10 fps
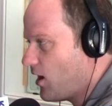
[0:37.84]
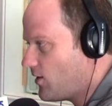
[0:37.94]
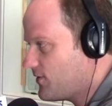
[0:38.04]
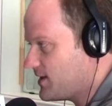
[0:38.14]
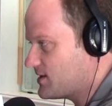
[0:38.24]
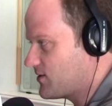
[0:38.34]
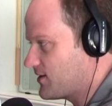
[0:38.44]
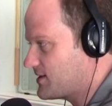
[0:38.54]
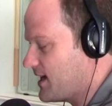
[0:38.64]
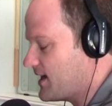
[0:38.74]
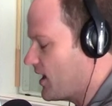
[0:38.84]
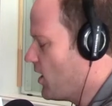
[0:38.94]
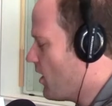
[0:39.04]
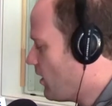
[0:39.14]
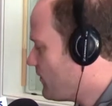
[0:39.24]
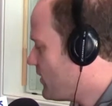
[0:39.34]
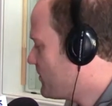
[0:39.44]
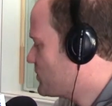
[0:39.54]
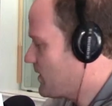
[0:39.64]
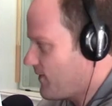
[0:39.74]
All of these are exciting. All of
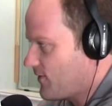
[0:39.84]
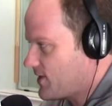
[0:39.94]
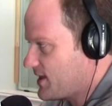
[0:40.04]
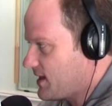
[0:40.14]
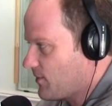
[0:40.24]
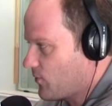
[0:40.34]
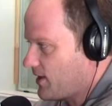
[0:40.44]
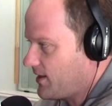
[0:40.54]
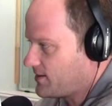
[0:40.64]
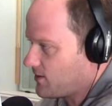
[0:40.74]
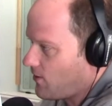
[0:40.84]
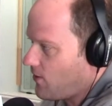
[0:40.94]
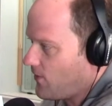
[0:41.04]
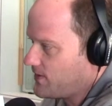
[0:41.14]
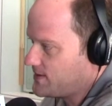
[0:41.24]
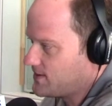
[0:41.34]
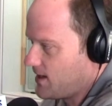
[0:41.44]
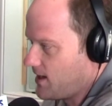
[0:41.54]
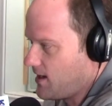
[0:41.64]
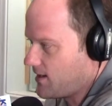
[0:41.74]
them sort of have a theme of what I like to call is
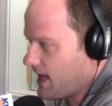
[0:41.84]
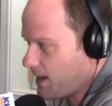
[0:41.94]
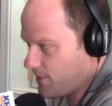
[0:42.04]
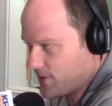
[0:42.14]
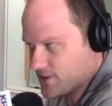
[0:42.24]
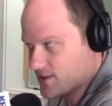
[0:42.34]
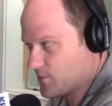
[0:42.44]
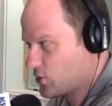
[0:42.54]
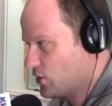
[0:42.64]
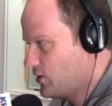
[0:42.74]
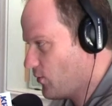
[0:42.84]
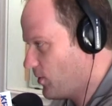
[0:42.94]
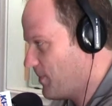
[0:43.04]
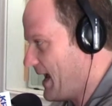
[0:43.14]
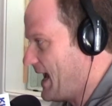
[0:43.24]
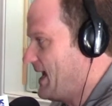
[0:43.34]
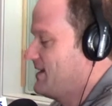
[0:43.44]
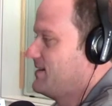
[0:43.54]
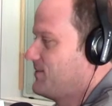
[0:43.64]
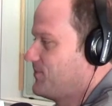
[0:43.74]
uh, capitalism, good or bad.